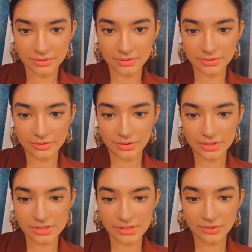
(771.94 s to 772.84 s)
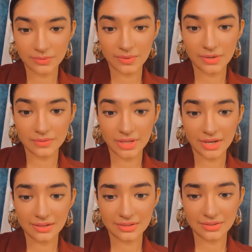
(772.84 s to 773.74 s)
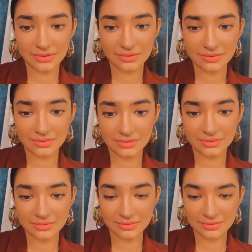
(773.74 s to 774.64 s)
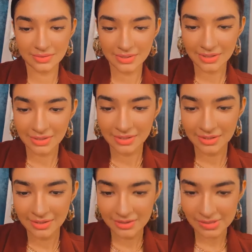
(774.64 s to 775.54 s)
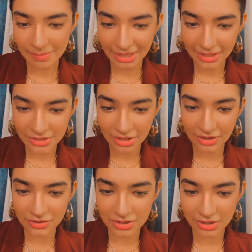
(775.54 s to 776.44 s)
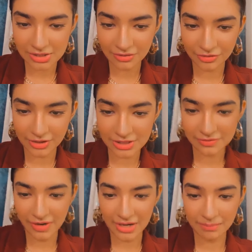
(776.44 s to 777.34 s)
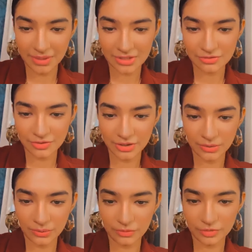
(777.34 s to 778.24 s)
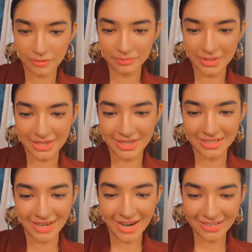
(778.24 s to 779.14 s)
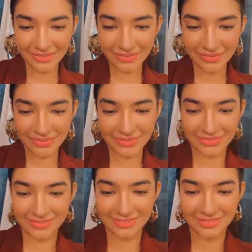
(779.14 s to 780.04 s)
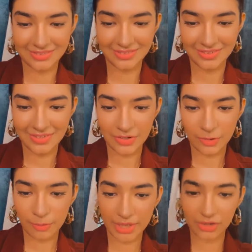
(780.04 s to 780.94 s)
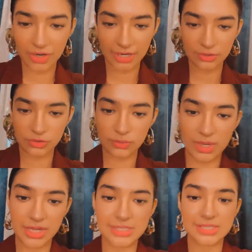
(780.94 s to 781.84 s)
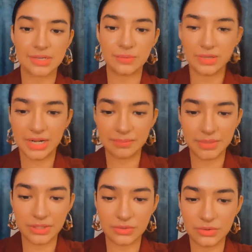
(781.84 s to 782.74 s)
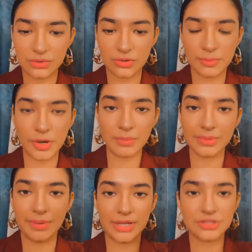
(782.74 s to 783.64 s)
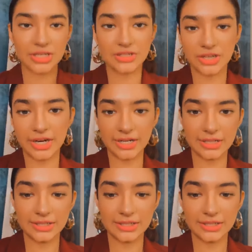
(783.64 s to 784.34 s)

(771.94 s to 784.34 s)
You honestly look wow. Thank you. Smile and Shine Anushka is the first fan page for you from Kannada. I know. Oh my god, I don't know why Insta won't let me. Oh, no problem. I shall try.